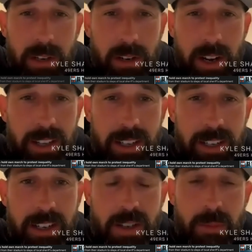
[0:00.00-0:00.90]
it or not,
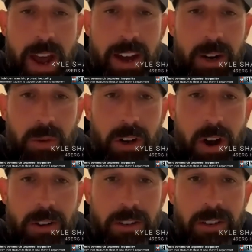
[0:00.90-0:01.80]
that doesn't matter. What
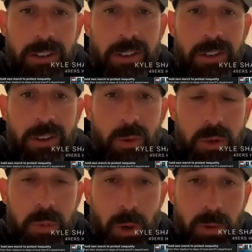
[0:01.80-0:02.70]
Colin
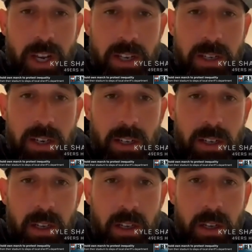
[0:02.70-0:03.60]
was protesting
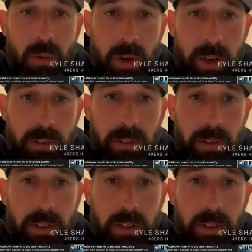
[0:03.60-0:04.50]
was
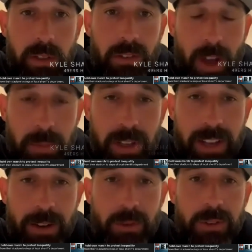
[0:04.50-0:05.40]
something
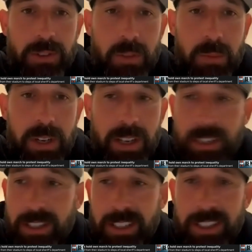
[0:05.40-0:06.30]
that was should be
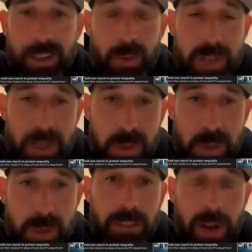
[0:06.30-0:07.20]

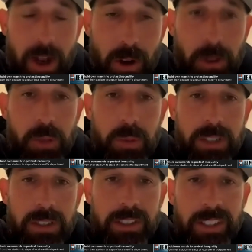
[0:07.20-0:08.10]
respected by all
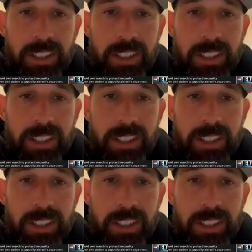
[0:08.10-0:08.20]
humans.